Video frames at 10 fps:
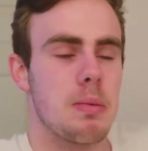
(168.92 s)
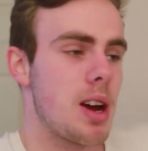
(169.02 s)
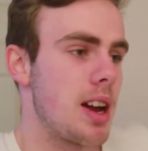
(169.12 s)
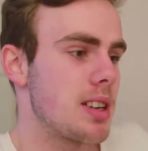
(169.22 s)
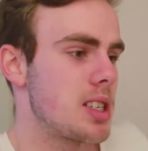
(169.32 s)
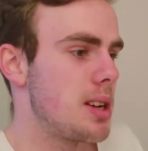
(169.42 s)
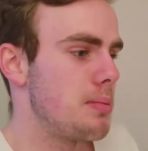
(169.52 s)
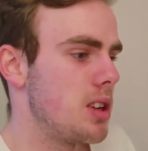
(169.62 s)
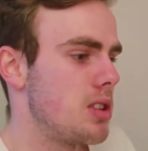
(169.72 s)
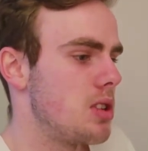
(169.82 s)
Kind of
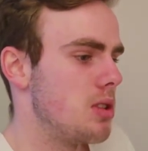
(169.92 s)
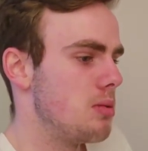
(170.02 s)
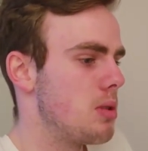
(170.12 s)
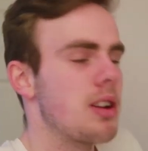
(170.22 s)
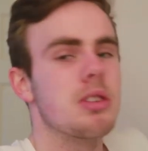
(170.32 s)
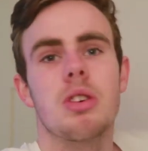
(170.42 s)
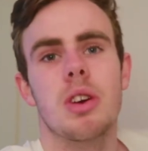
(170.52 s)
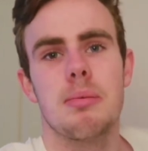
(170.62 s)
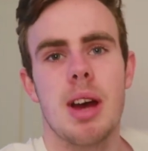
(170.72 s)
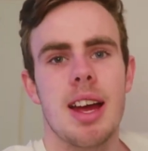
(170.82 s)
similar to what I was
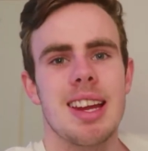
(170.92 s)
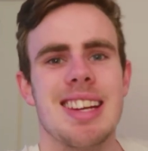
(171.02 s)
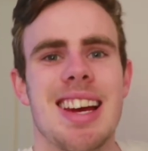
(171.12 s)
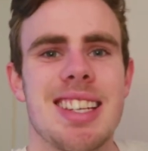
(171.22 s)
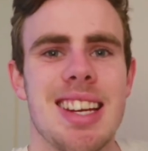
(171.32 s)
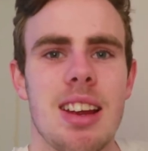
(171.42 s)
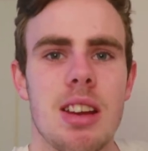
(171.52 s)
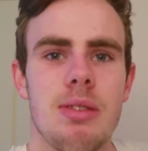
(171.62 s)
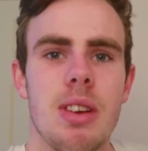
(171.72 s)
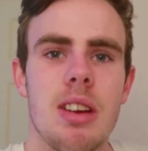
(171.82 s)
talking about in
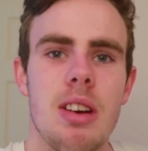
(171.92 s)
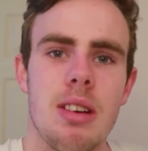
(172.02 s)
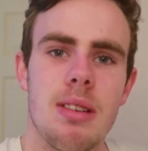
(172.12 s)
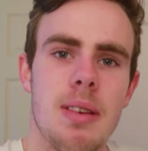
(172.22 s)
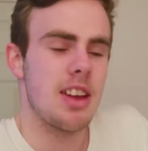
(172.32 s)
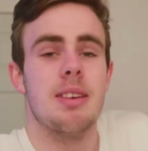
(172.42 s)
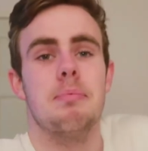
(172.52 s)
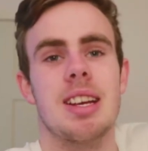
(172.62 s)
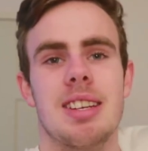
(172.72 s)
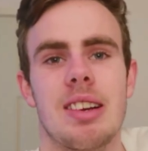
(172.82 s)
yesterday's video, and
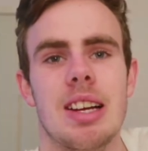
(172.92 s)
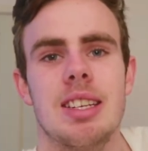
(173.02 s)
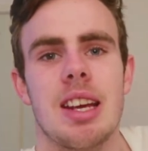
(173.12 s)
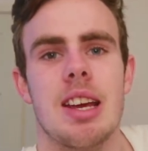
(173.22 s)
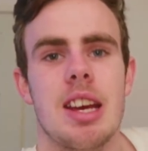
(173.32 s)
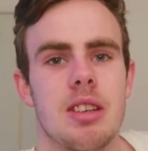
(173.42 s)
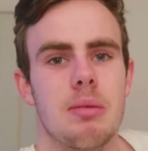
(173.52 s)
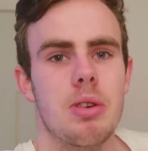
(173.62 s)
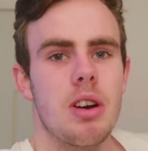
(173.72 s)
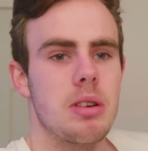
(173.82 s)
then basically see his
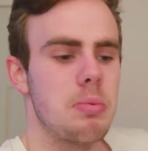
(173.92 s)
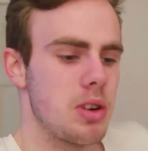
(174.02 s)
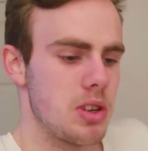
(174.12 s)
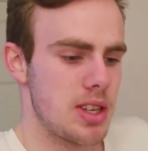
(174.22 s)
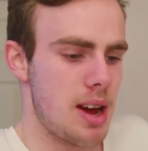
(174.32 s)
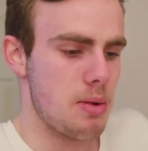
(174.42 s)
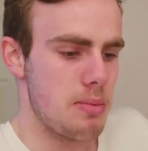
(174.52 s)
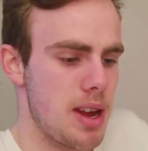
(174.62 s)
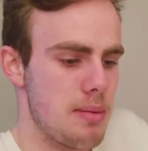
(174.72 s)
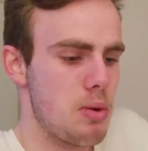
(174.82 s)
approach, because that will
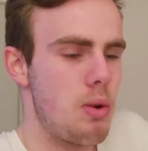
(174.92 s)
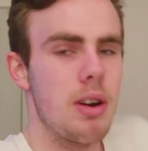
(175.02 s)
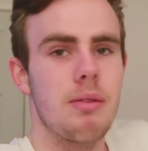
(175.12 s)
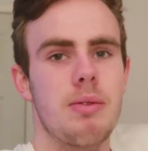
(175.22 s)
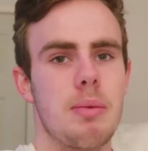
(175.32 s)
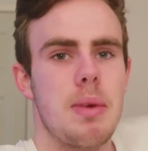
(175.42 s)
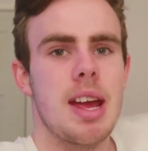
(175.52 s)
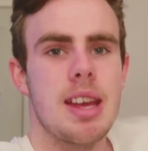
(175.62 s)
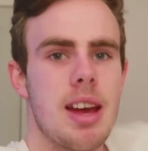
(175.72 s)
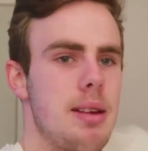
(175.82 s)
be important for
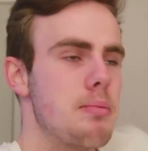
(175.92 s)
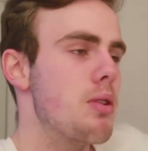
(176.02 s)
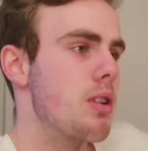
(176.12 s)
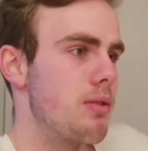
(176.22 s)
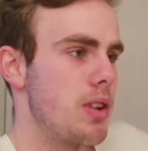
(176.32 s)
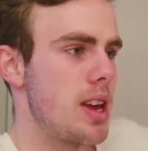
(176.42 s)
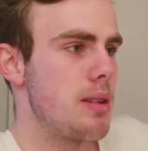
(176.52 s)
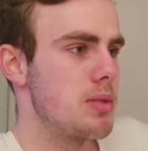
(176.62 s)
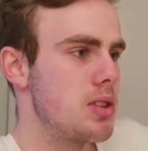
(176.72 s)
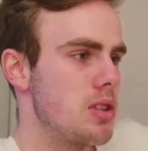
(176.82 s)
me and important for
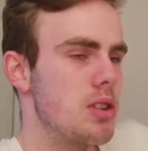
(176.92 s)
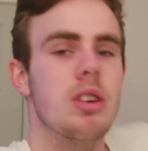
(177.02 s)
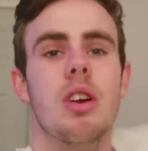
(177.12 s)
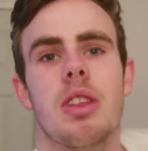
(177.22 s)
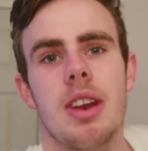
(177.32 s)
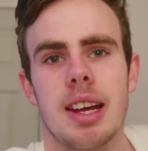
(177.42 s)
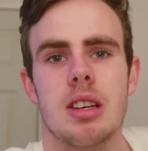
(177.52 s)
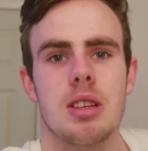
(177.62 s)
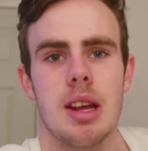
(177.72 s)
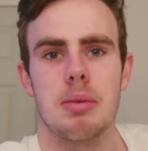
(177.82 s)
him to know the
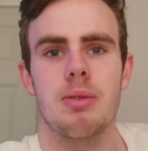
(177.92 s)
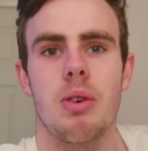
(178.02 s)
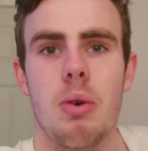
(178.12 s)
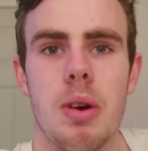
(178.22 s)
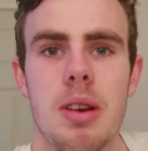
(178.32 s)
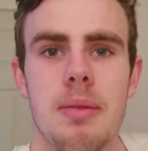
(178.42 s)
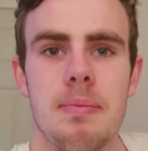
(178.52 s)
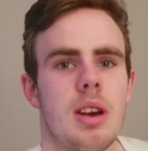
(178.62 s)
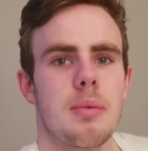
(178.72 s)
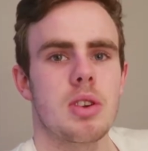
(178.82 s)
next steps forward.
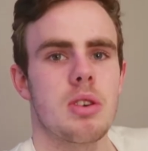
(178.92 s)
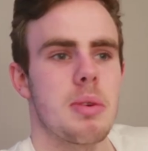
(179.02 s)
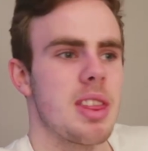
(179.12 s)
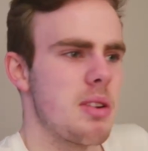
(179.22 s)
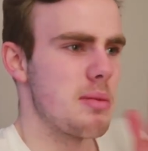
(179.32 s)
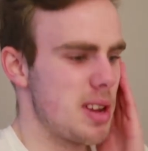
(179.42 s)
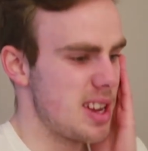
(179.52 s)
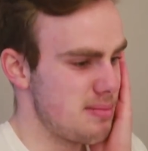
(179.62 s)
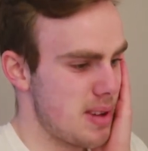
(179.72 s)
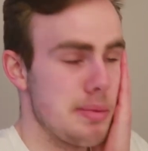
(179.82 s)
So I'm not sure when that will
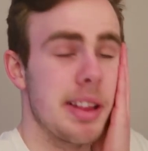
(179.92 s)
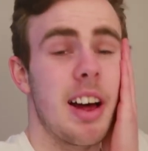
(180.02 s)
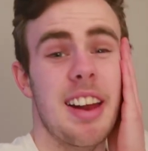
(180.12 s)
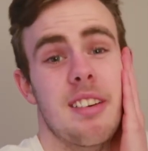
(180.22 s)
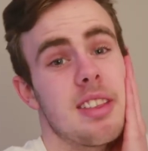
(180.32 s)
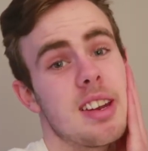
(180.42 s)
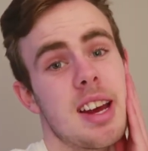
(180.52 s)
be, maybe later in the